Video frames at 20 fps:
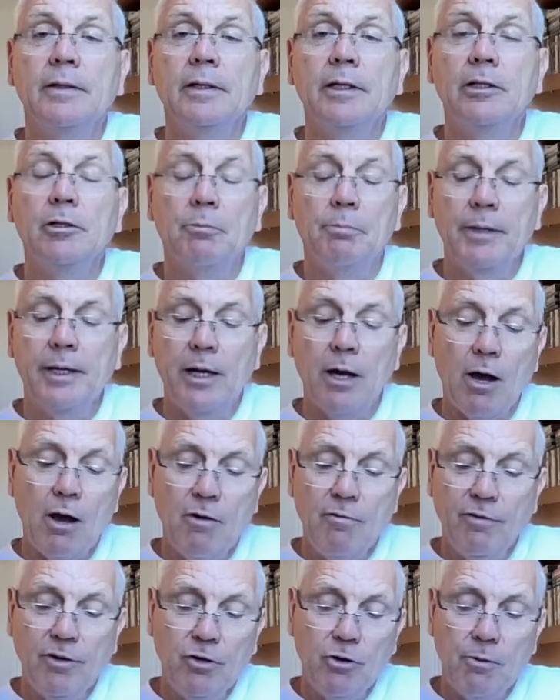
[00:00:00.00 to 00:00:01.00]
It'll be
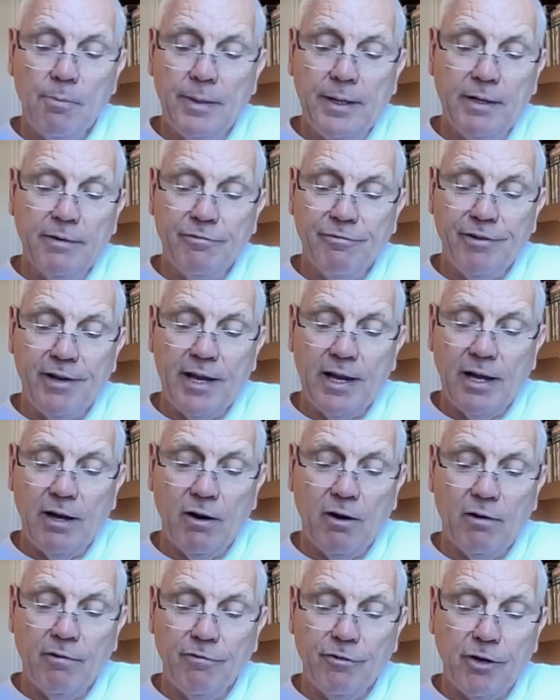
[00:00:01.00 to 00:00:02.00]
overcoming a fear
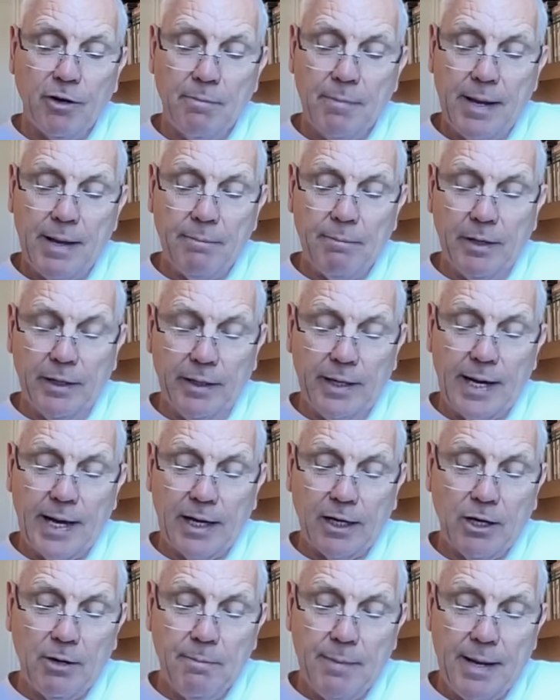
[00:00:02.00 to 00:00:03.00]
of commitment. Now,
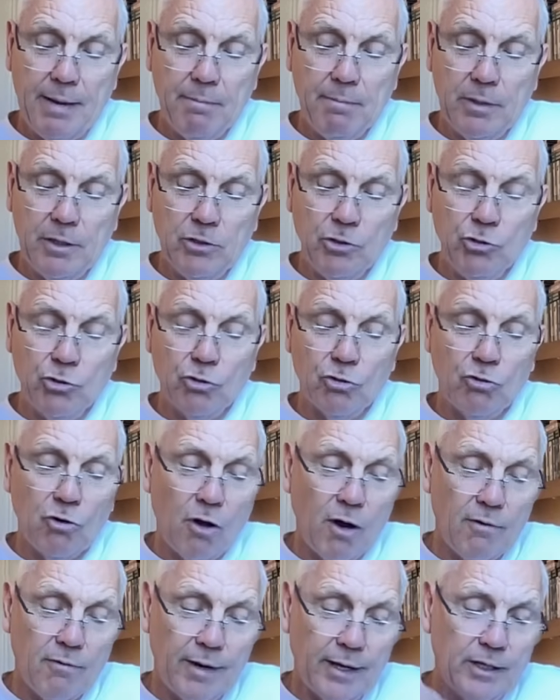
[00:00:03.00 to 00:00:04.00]
commitment, just
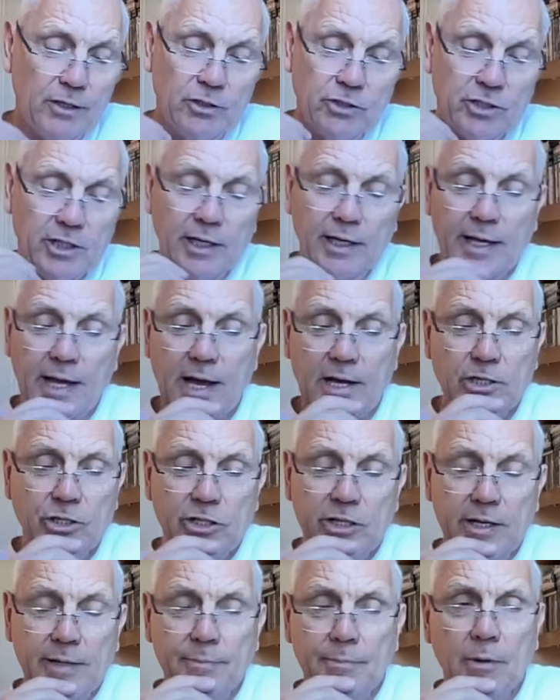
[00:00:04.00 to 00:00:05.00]
like
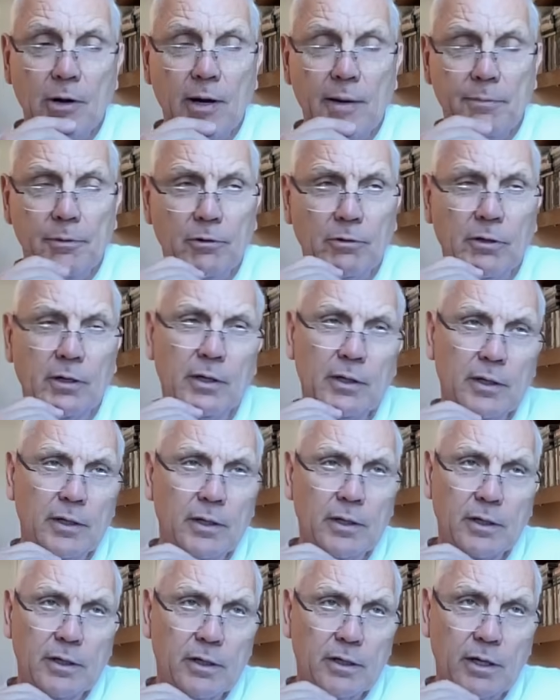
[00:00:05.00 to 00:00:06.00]
reconciliation in my book,
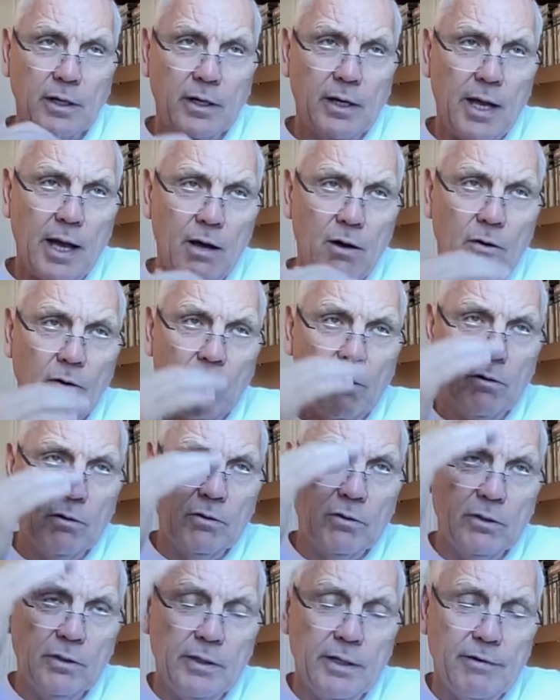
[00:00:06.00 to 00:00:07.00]
can go
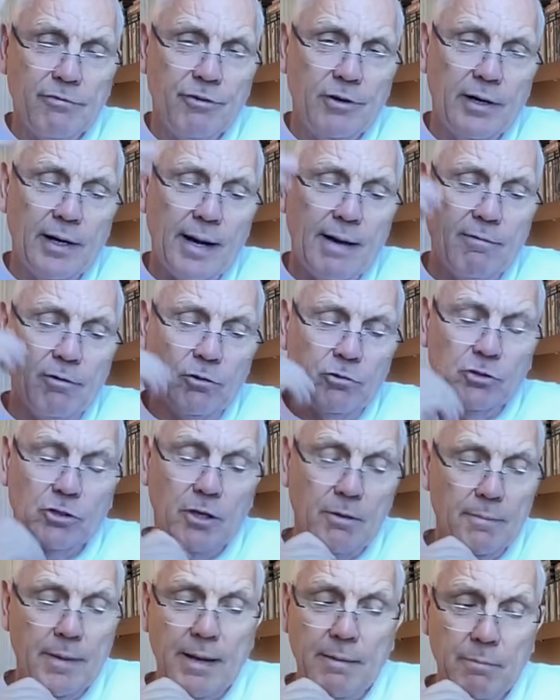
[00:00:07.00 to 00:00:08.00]
on different levels.
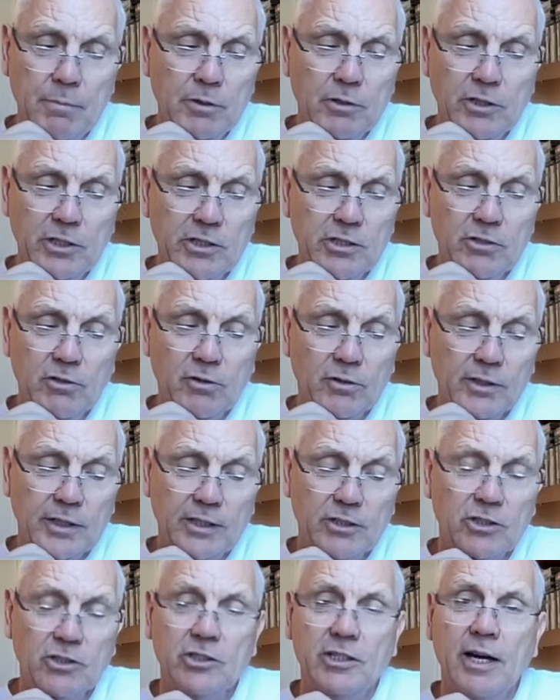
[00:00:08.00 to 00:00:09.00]
Commitment is not
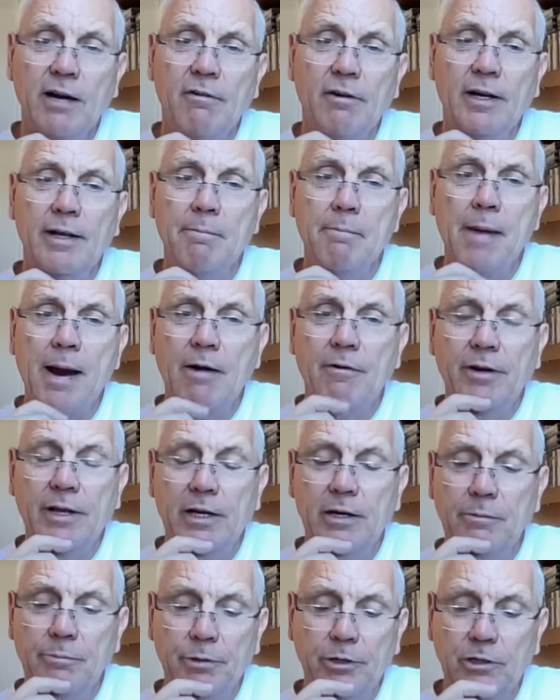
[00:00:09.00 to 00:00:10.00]
necessarily
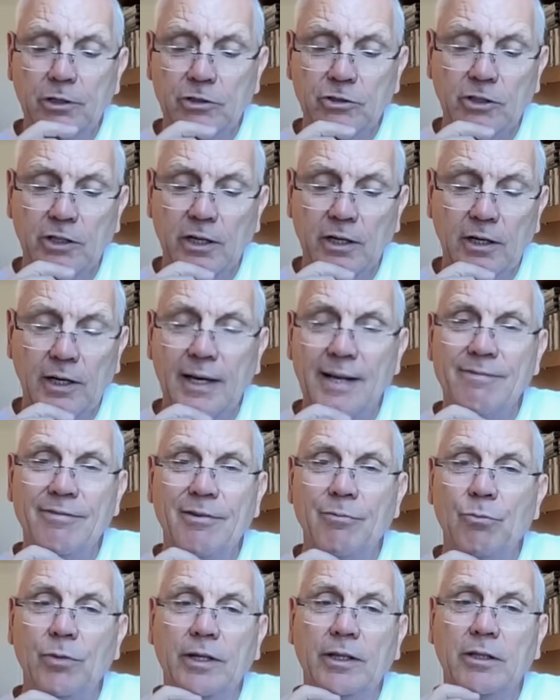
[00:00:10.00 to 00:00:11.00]
marrying a person and
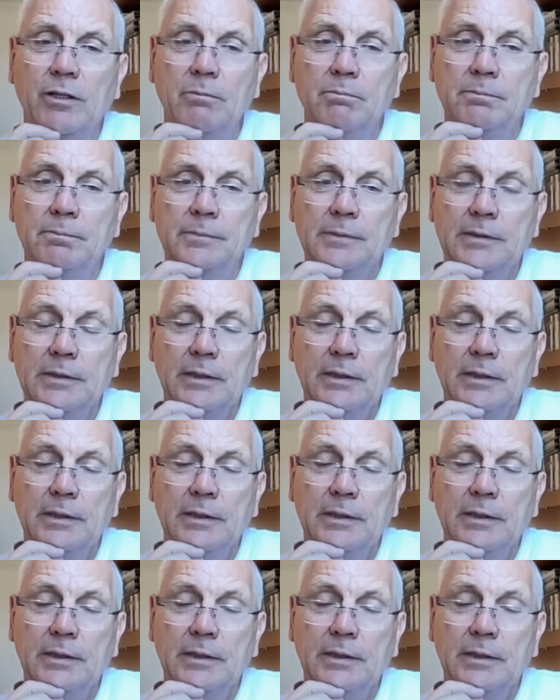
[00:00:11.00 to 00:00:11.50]
living with them.